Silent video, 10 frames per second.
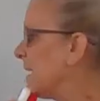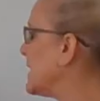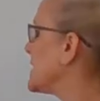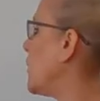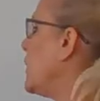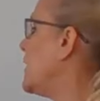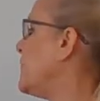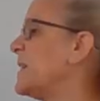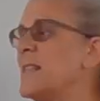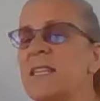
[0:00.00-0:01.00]
So if
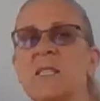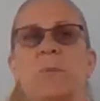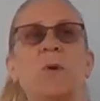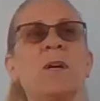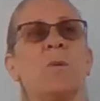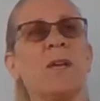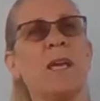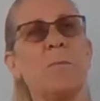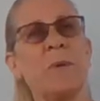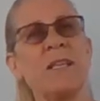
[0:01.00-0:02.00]
at this point we
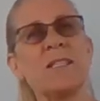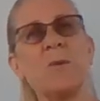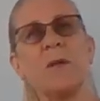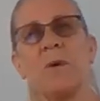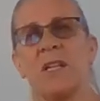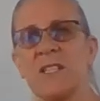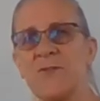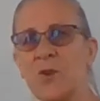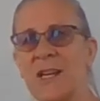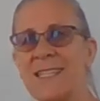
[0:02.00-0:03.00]
get b squared minus
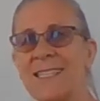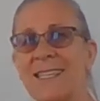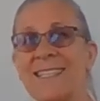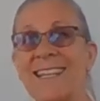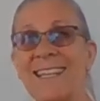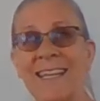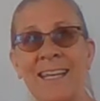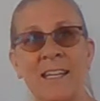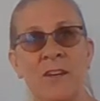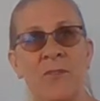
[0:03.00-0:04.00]
4ac as a
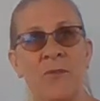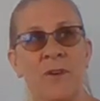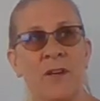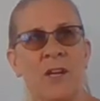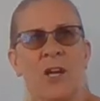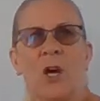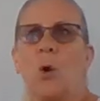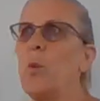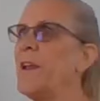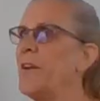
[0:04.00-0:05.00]
negative,
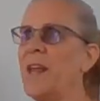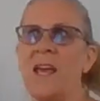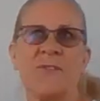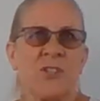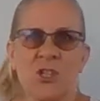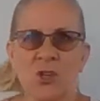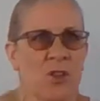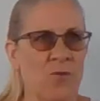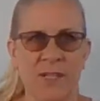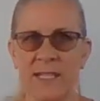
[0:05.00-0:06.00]
we don't have to do
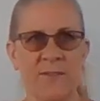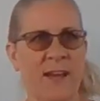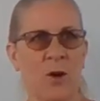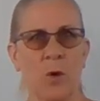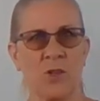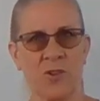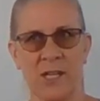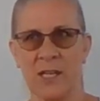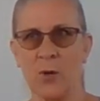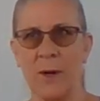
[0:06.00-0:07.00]
the rest of our
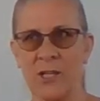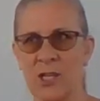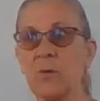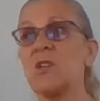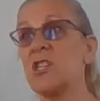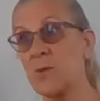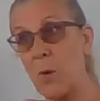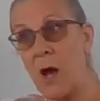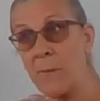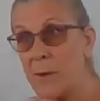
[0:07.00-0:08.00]
quadratic equation, which is
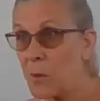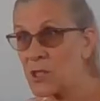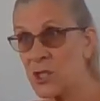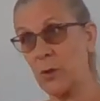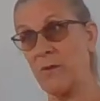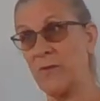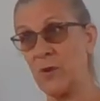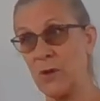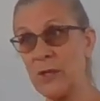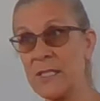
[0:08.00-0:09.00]
why we want to do it
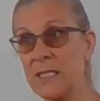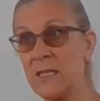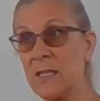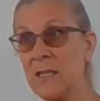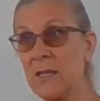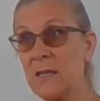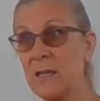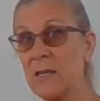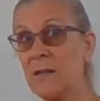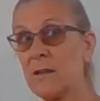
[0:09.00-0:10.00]
first.
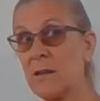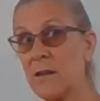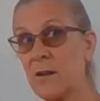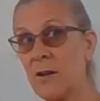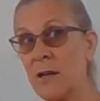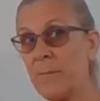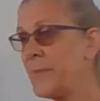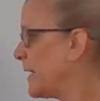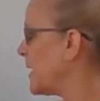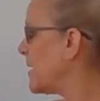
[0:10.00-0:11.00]
All right?
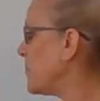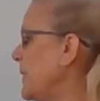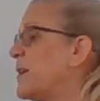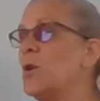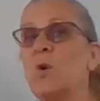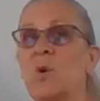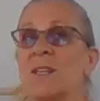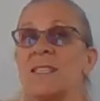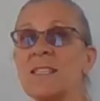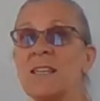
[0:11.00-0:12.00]

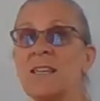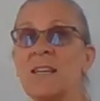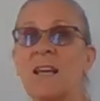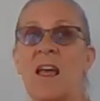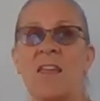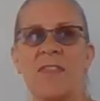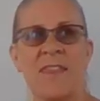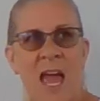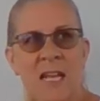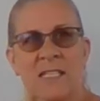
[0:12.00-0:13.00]
Because
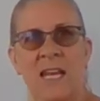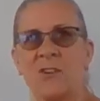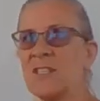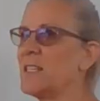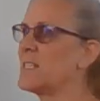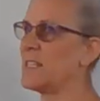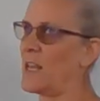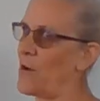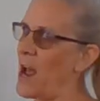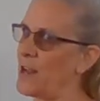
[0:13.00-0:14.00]
that tells us
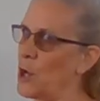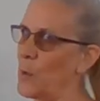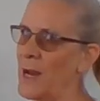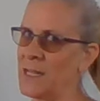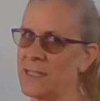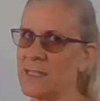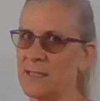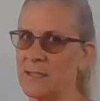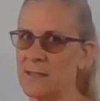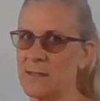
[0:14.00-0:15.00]
there are no
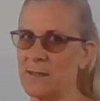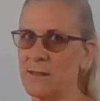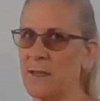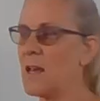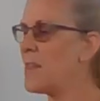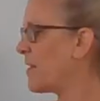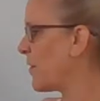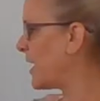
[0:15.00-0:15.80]
answers. There